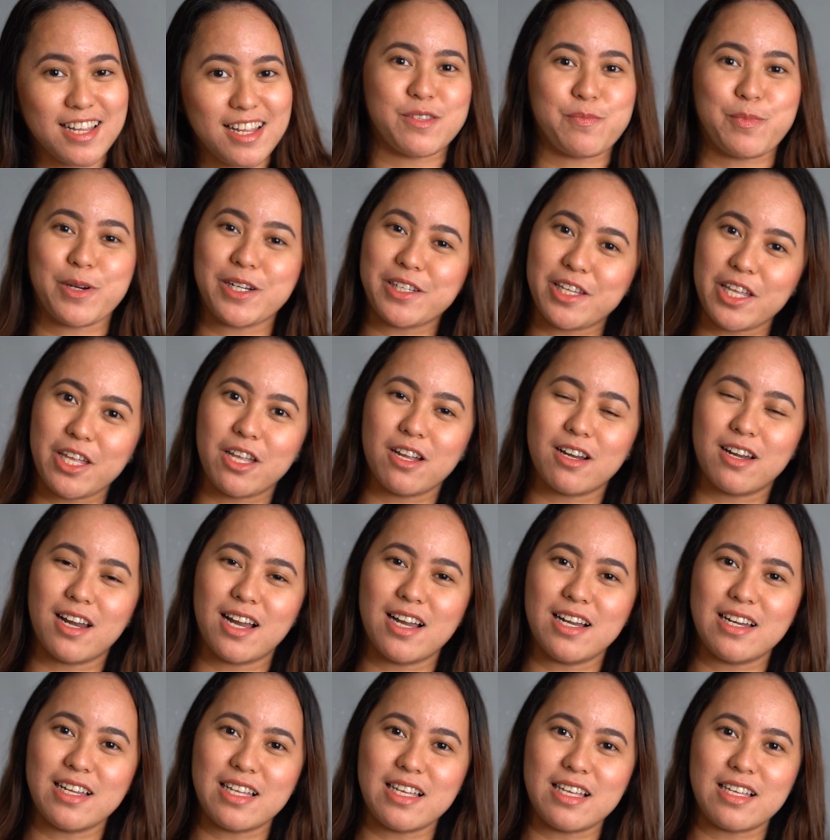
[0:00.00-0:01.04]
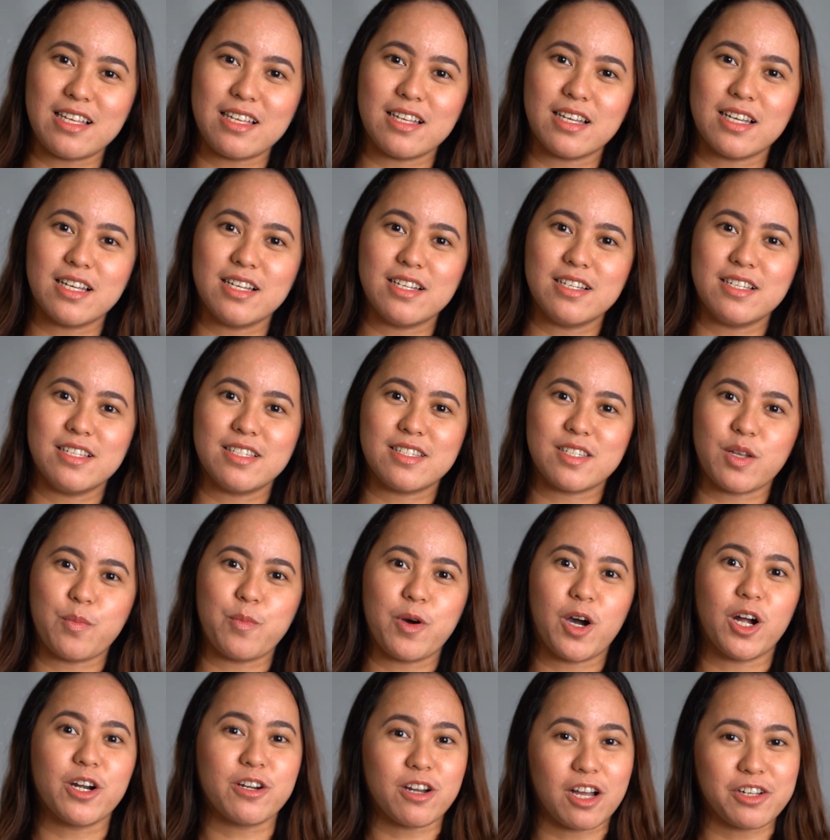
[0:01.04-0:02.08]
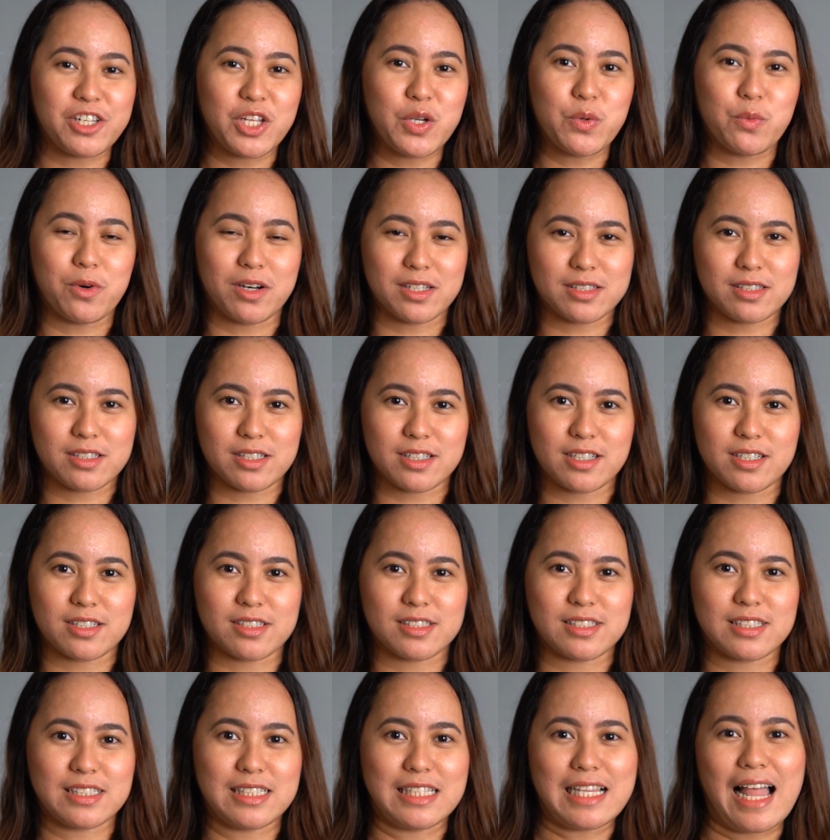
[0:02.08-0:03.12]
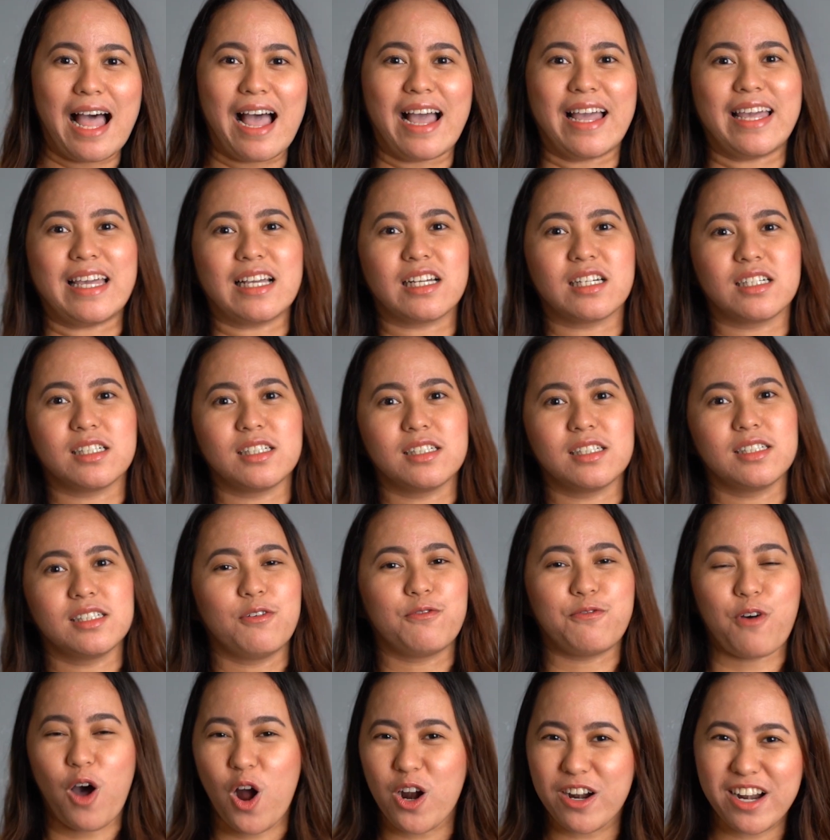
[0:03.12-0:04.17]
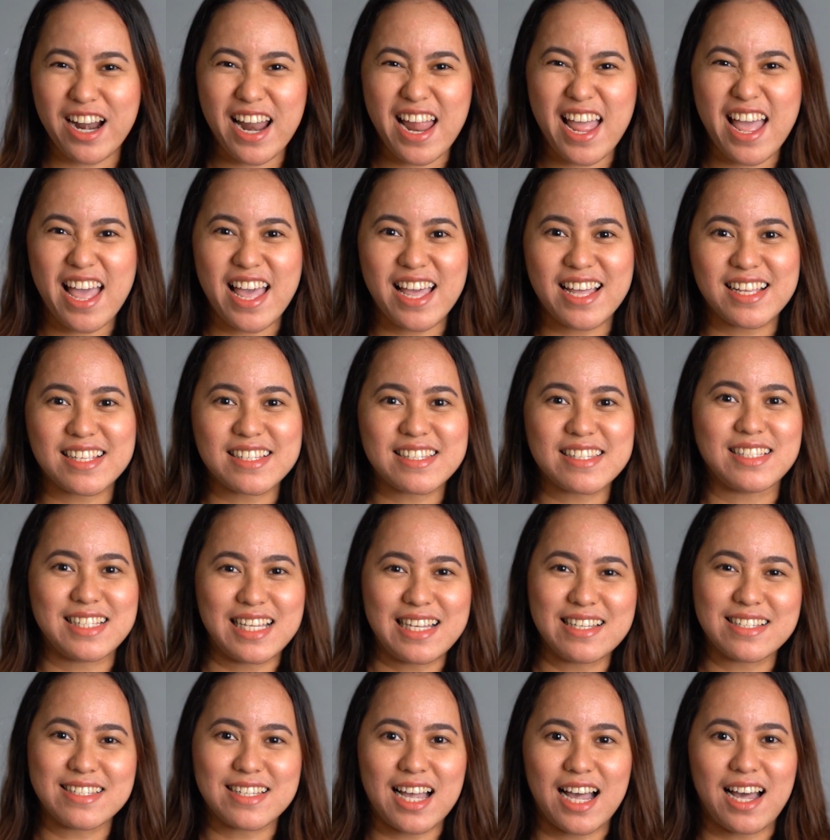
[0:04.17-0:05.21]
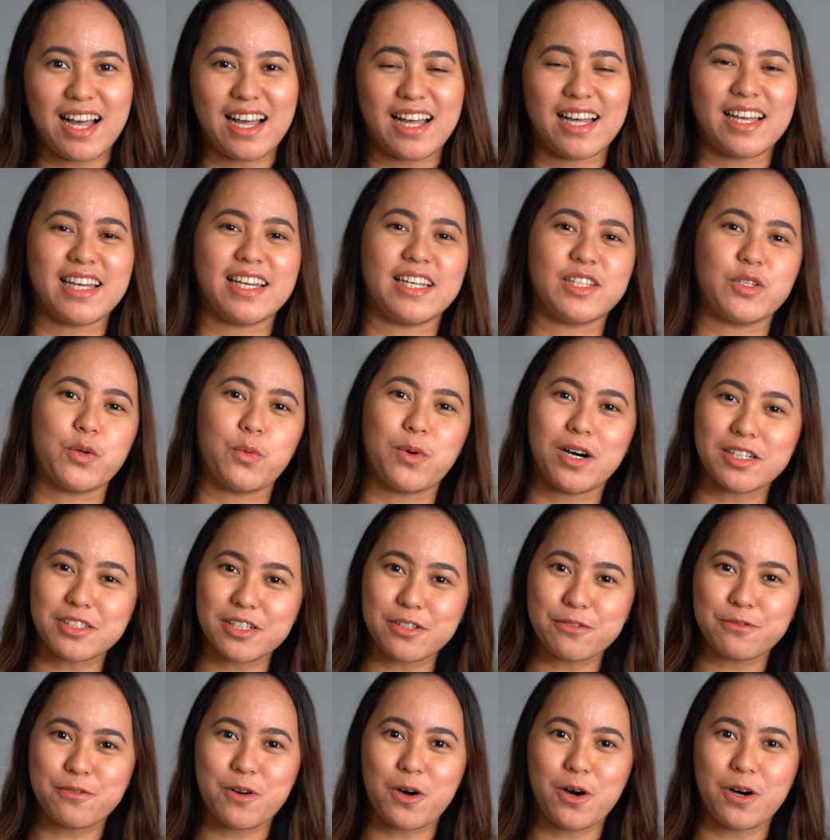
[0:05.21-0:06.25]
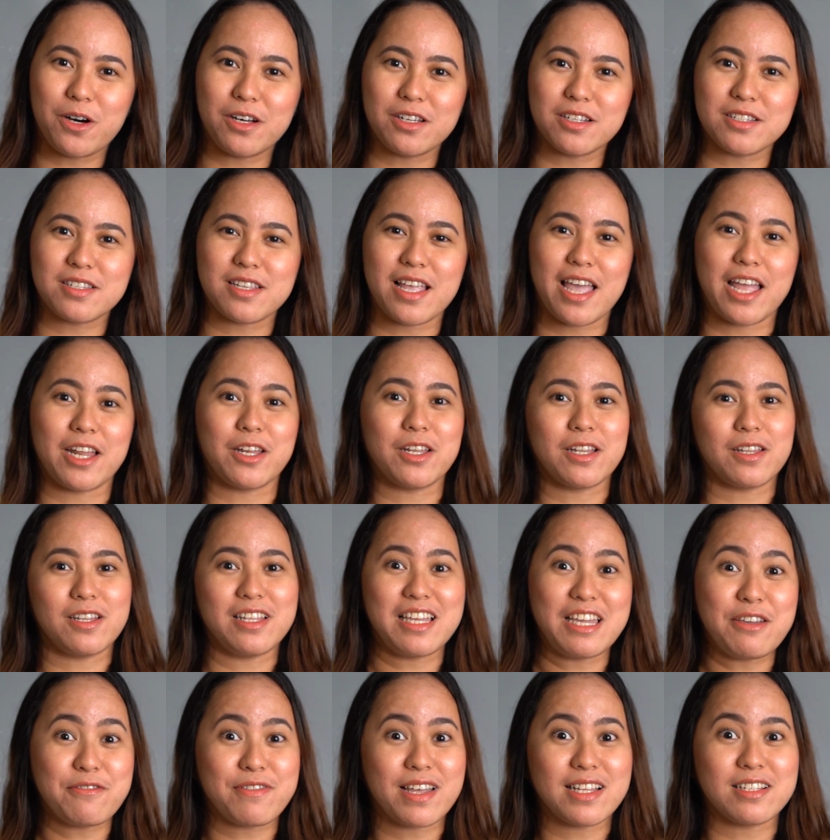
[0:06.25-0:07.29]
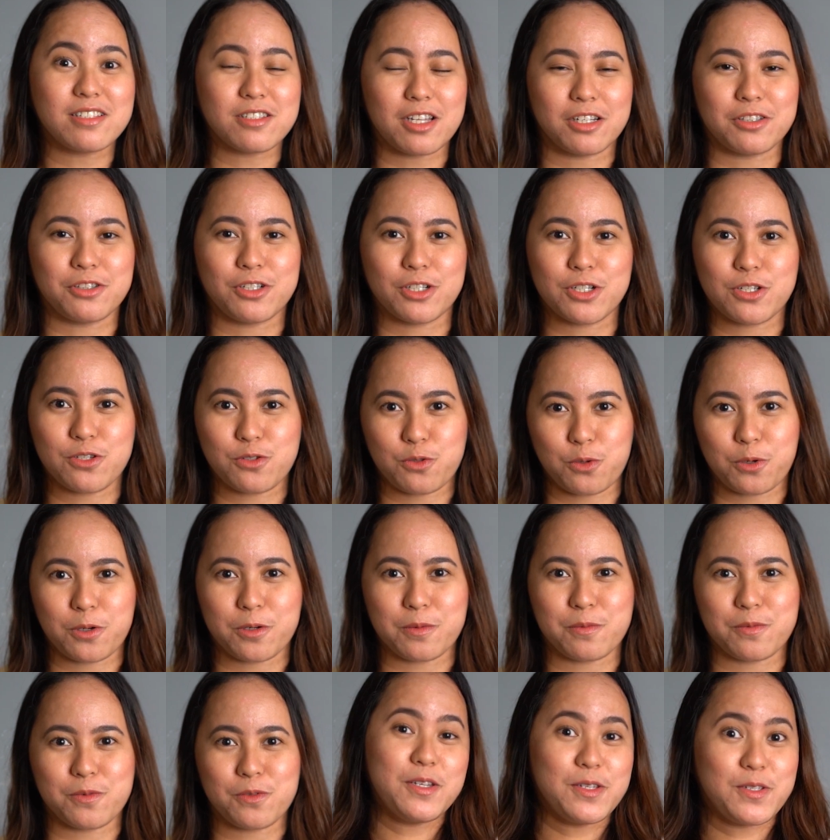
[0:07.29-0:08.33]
particularly sa mga running waters like forest, seaside, waterfalls, and even thunderstorms.